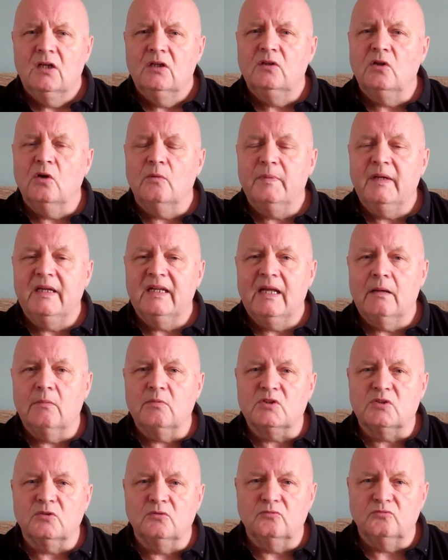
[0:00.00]
not being able
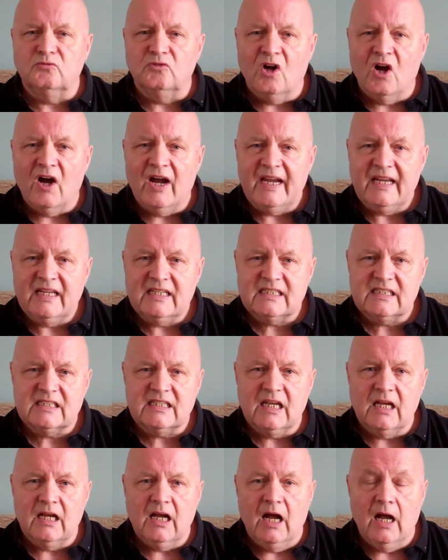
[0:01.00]
to write